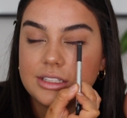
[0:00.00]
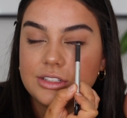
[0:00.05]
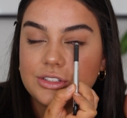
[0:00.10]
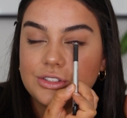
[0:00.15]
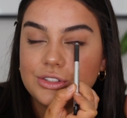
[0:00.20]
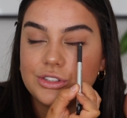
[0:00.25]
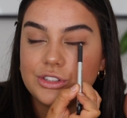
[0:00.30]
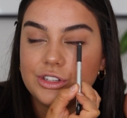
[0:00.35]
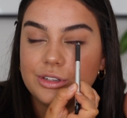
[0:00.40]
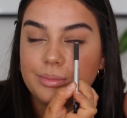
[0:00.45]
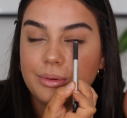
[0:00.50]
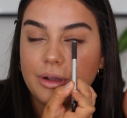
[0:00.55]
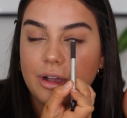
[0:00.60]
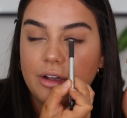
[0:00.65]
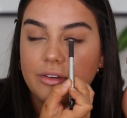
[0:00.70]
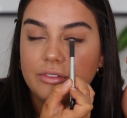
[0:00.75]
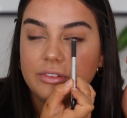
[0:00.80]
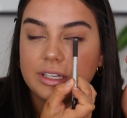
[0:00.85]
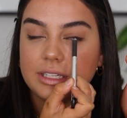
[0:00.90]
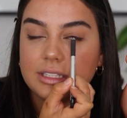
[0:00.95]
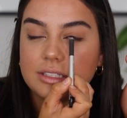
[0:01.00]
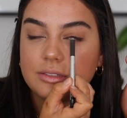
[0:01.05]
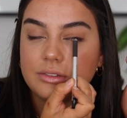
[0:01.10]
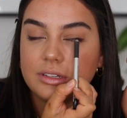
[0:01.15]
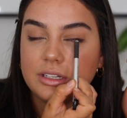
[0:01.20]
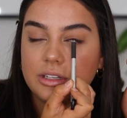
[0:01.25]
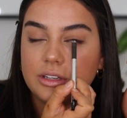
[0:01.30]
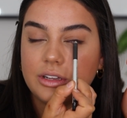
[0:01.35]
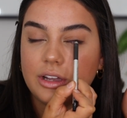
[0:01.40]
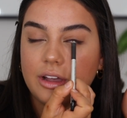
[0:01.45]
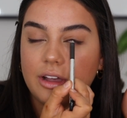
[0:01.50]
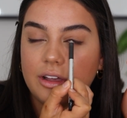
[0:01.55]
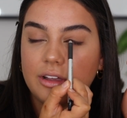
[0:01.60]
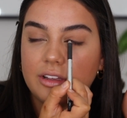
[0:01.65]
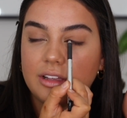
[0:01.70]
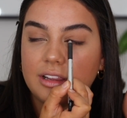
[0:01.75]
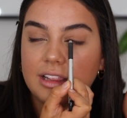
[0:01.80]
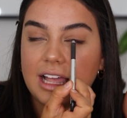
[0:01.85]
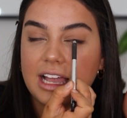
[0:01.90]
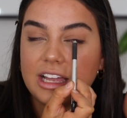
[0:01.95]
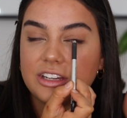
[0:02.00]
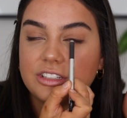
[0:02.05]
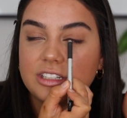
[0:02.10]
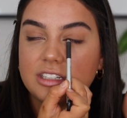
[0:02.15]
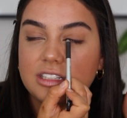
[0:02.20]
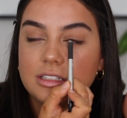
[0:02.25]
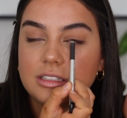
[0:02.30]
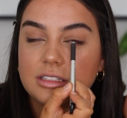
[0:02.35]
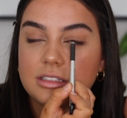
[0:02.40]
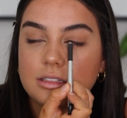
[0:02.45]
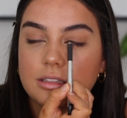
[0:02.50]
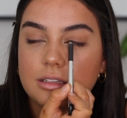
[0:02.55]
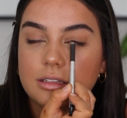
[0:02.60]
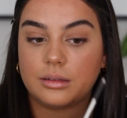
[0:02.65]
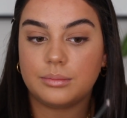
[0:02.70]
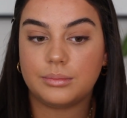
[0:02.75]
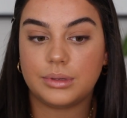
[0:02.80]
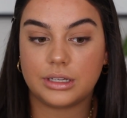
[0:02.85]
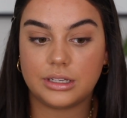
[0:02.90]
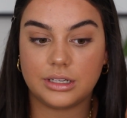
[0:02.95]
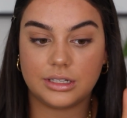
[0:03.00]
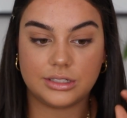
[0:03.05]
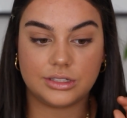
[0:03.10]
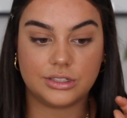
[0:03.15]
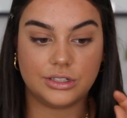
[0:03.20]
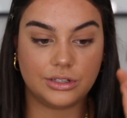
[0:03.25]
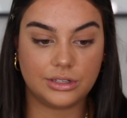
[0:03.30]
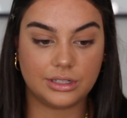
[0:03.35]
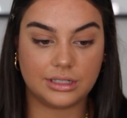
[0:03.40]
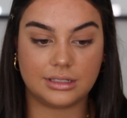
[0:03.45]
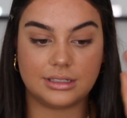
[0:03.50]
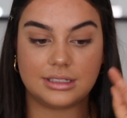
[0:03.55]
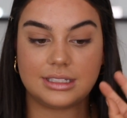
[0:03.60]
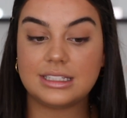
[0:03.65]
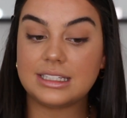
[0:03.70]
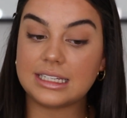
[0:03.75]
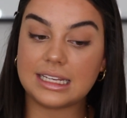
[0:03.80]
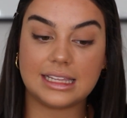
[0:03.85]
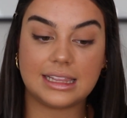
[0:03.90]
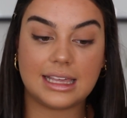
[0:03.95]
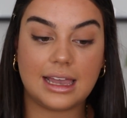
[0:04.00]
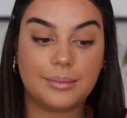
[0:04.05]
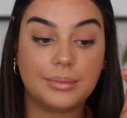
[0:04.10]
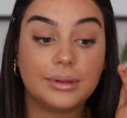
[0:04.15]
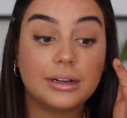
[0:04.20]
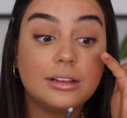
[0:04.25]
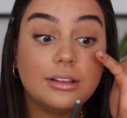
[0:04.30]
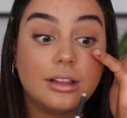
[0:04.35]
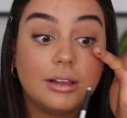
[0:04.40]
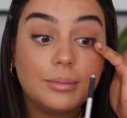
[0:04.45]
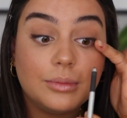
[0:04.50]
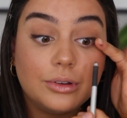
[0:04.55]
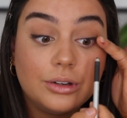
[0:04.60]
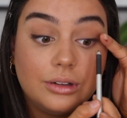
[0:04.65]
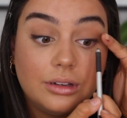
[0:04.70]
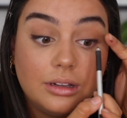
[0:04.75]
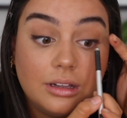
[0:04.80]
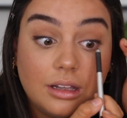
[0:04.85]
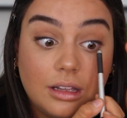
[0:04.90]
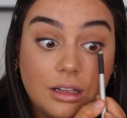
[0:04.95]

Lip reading: super obvious when you curl your lashes because you can see that bit a lot more.